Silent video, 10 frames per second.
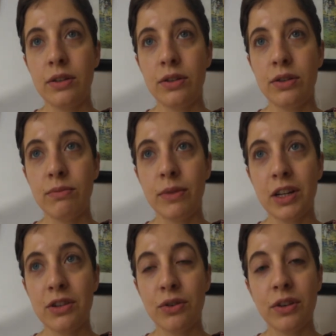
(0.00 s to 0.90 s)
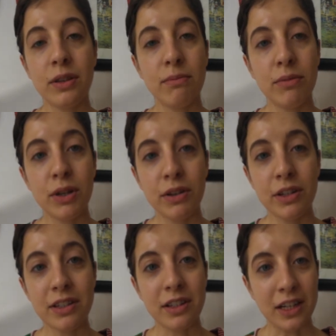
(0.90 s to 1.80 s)
to make sure the
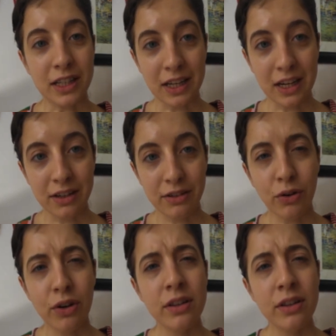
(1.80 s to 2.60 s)
mirrors are clean, or